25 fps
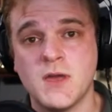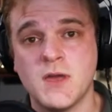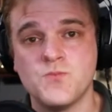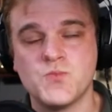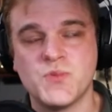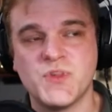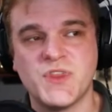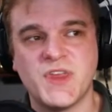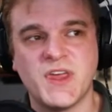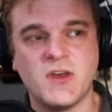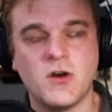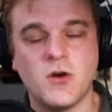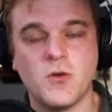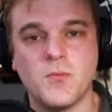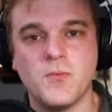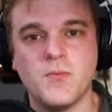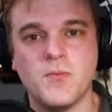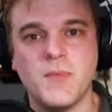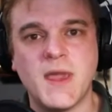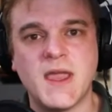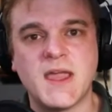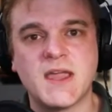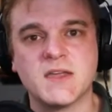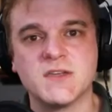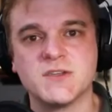but they don't
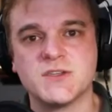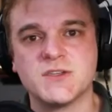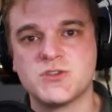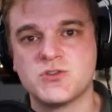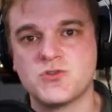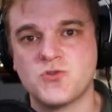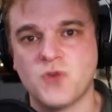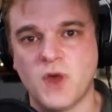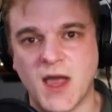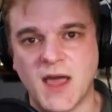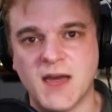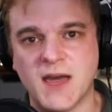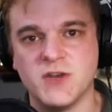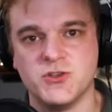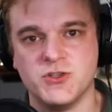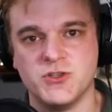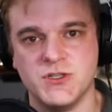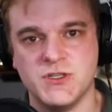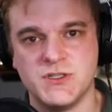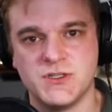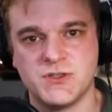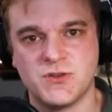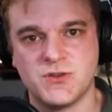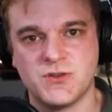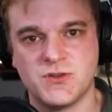make a
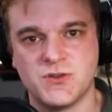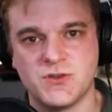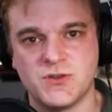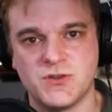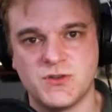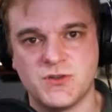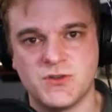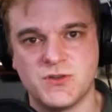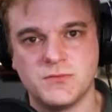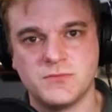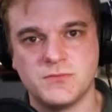strategy stronger.